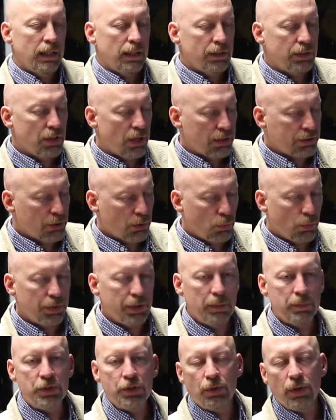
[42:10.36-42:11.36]
Dr.
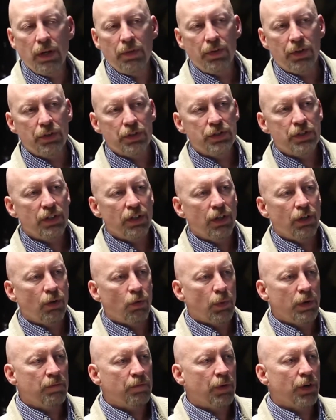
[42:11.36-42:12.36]
William Struthers
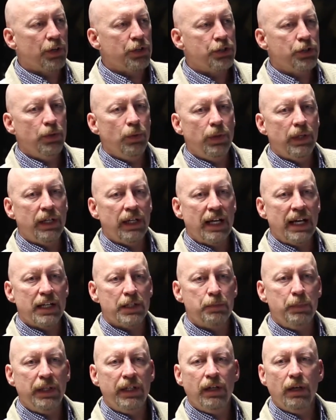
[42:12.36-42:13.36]
refers to it
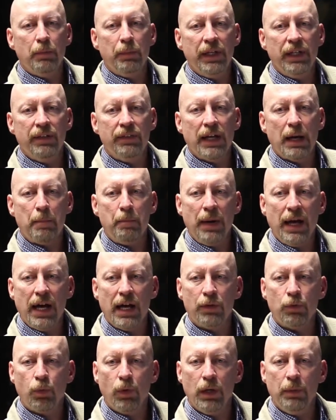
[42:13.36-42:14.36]
as that
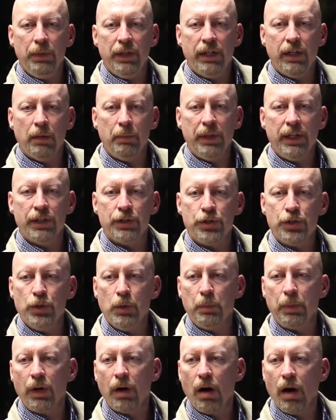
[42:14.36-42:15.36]
pathway becoming a
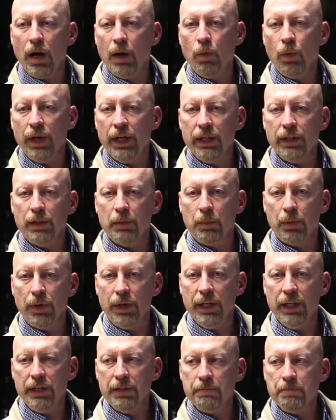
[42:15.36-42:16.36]
superhighway in the
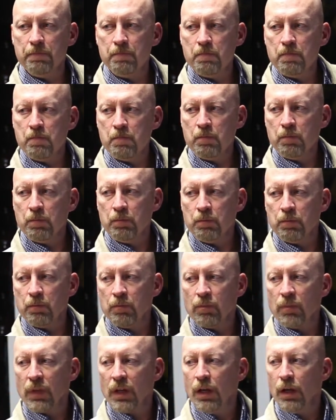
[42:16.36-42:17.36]
brain,
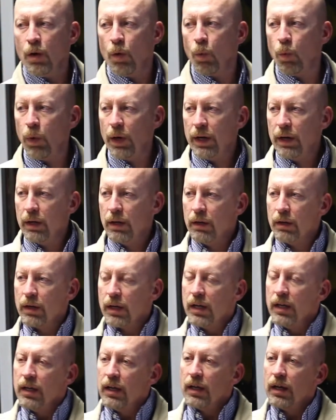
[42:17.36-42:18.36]
where
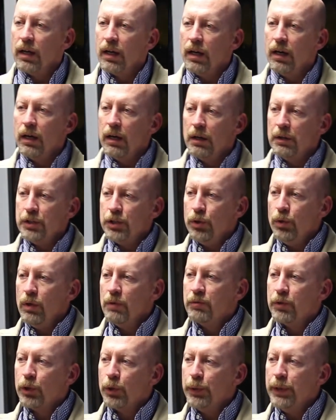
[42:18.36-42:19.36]
you
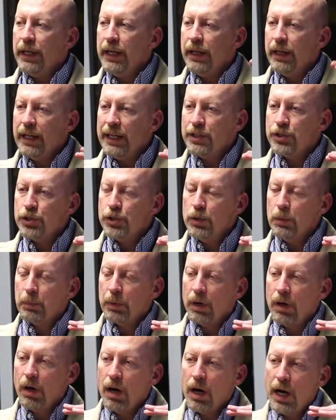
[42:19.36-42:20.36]
have created a
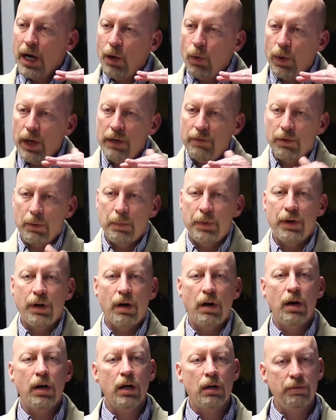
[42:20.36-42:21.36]
superhighway for
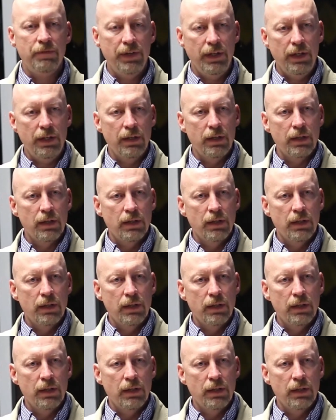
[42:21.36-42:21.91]
pornography,